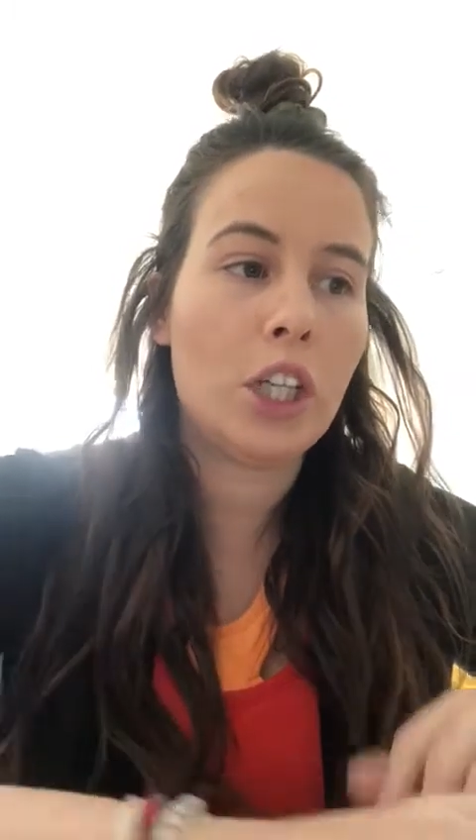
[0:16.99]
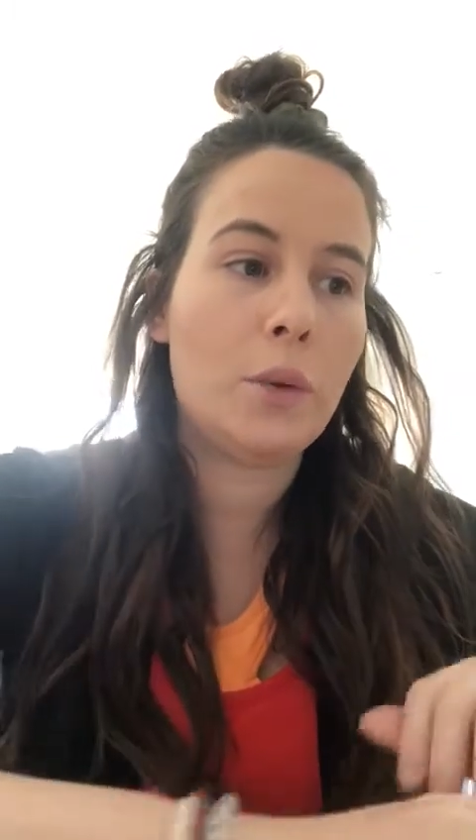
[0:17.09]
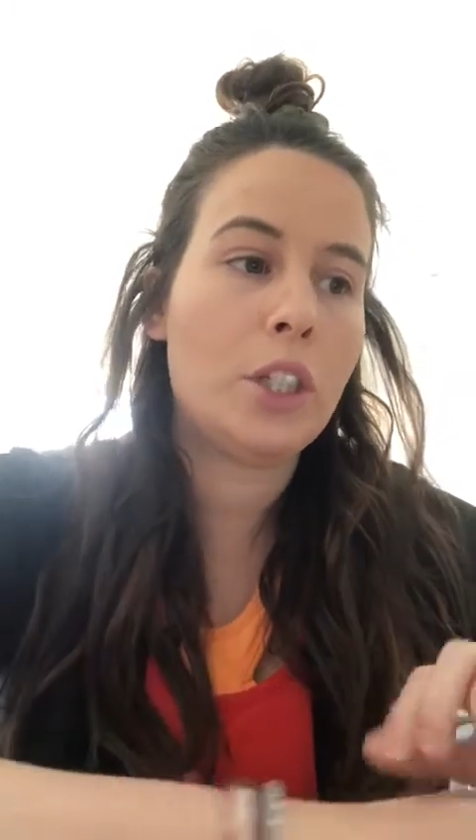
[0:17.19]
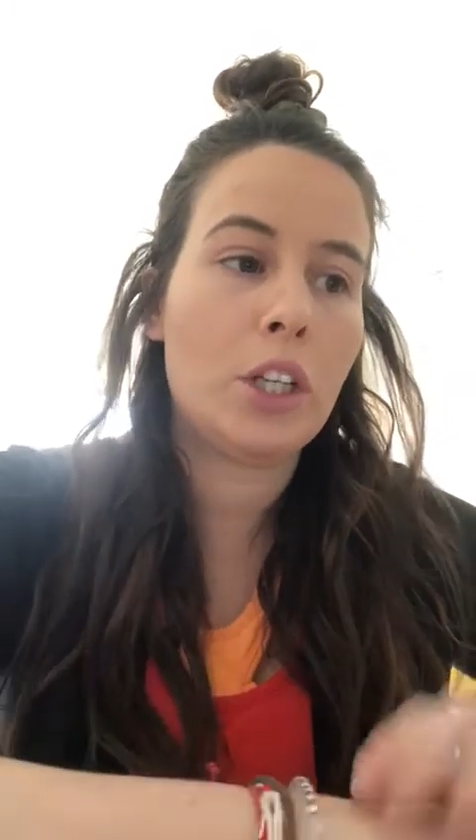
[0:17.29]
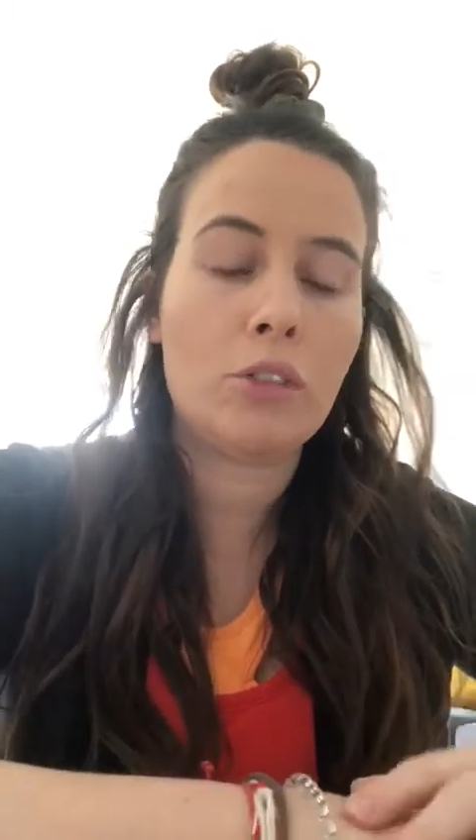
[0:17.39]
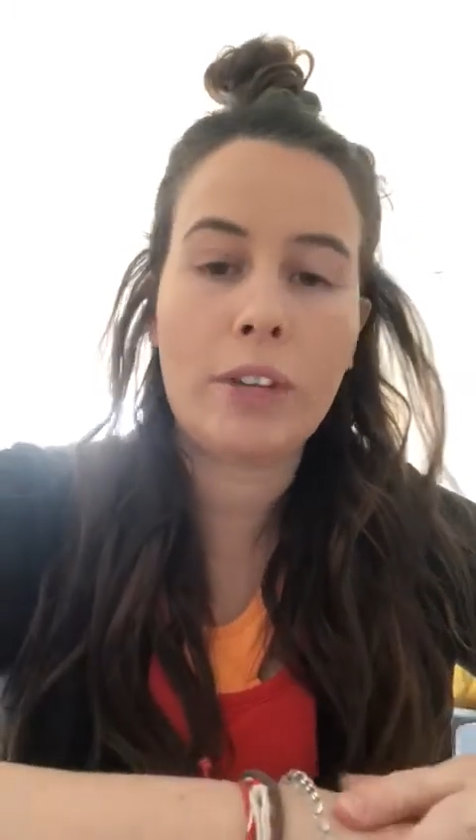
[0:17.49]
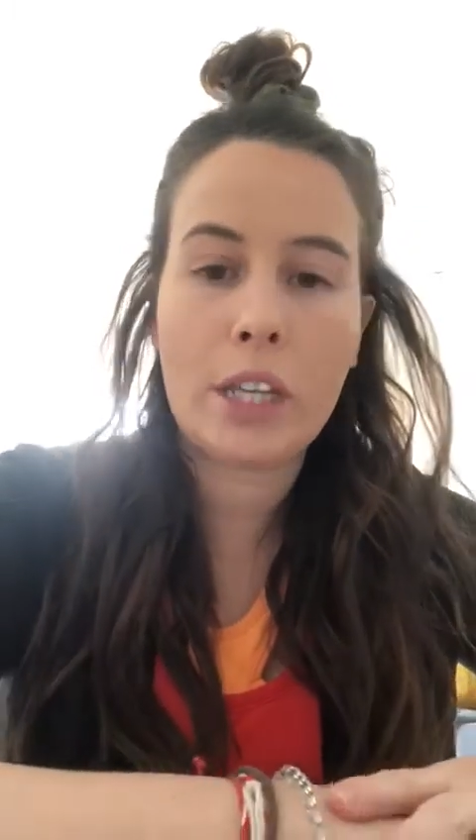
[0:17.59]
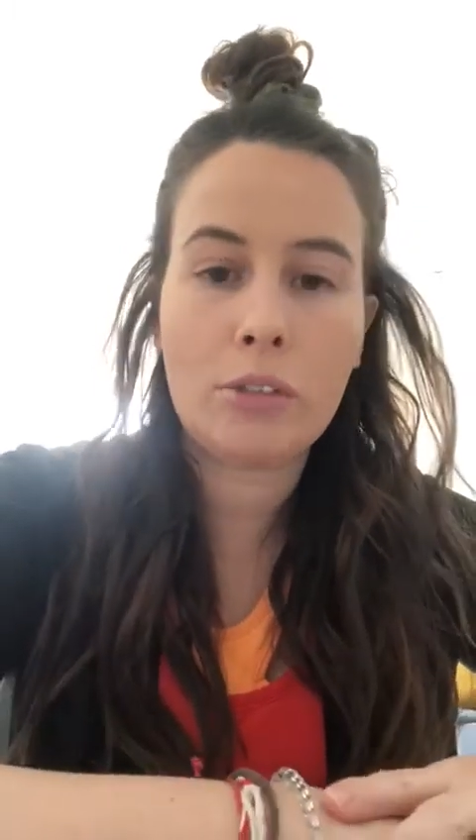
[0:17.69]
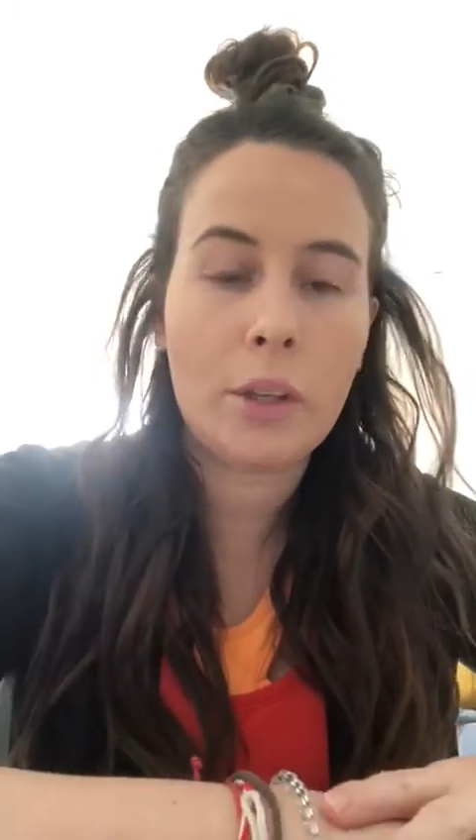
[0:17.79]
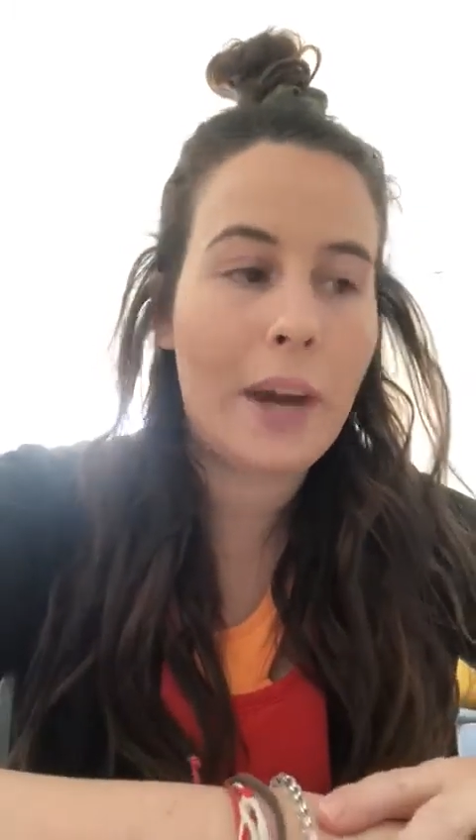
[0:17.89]
do is you're going to
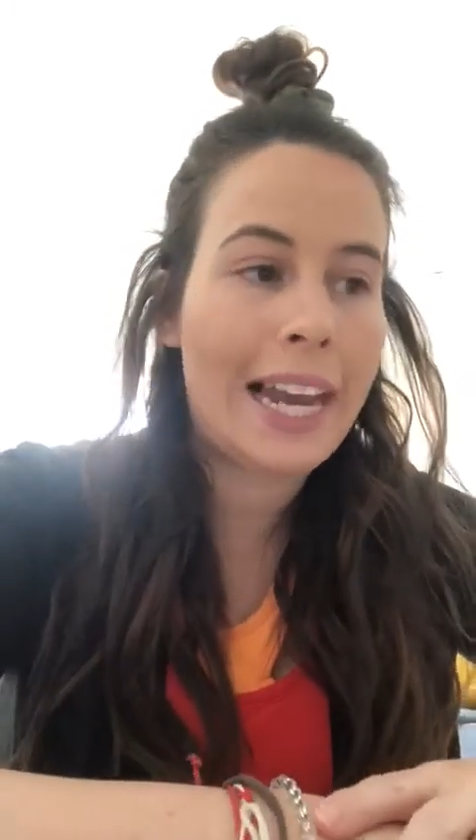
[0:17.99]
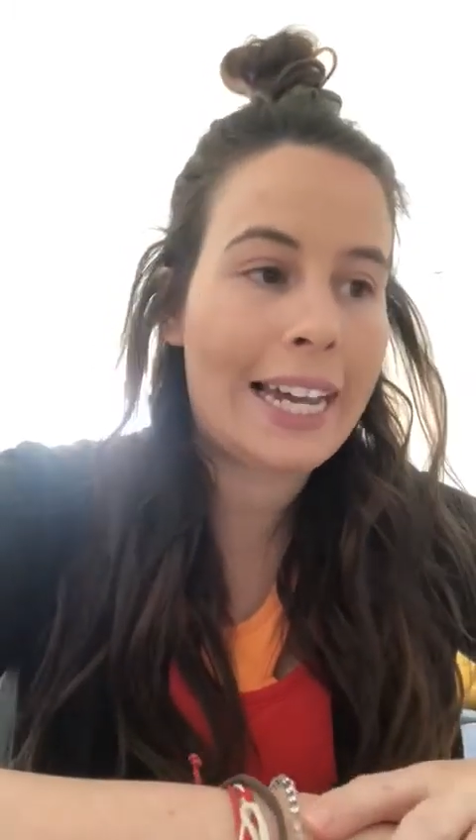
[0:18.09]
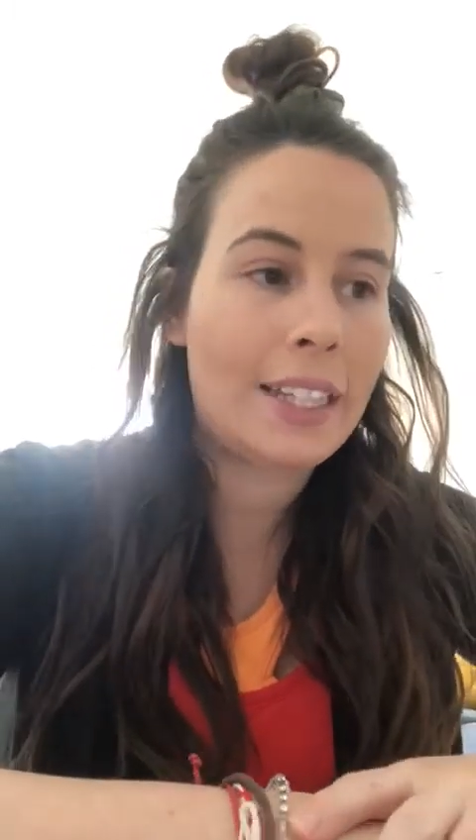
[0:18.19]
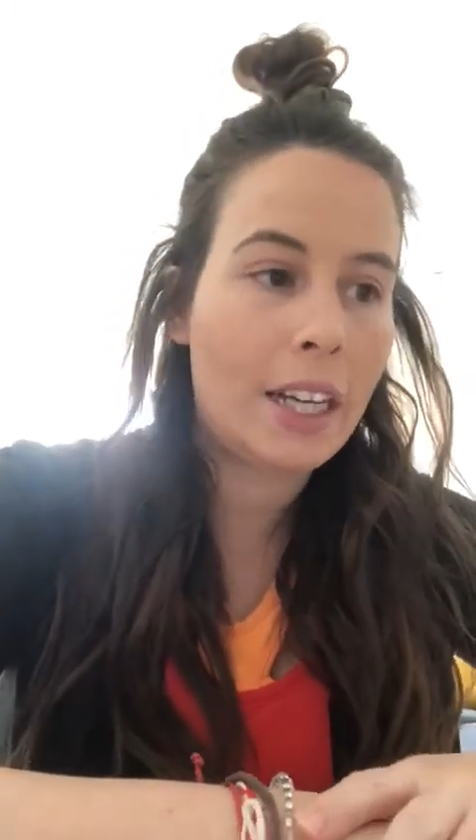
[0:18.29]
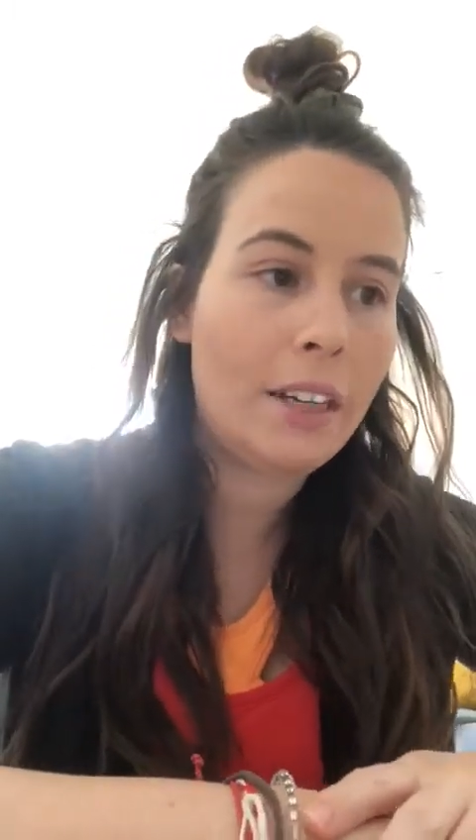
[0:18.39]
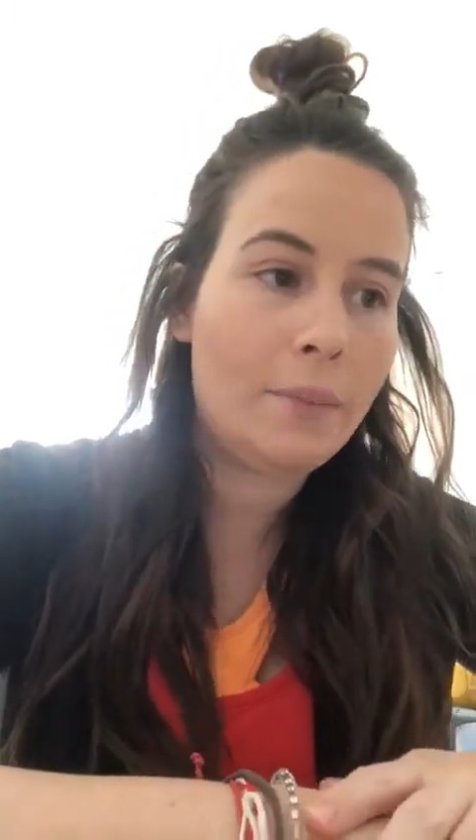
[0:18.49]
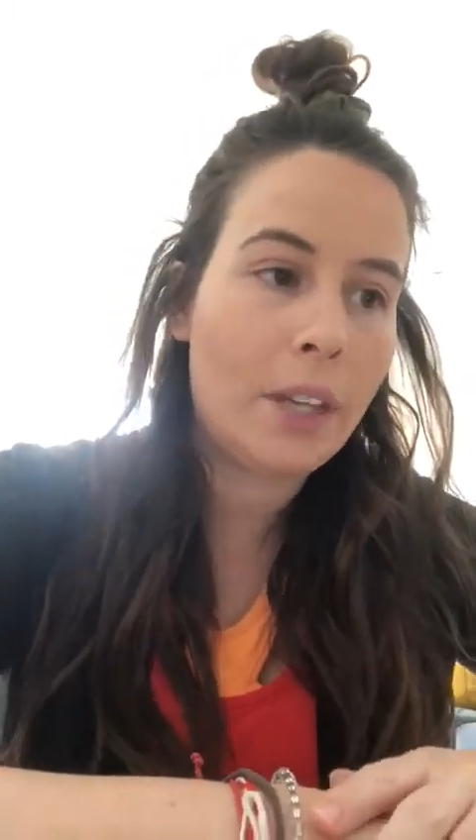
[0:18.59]
read through a letter,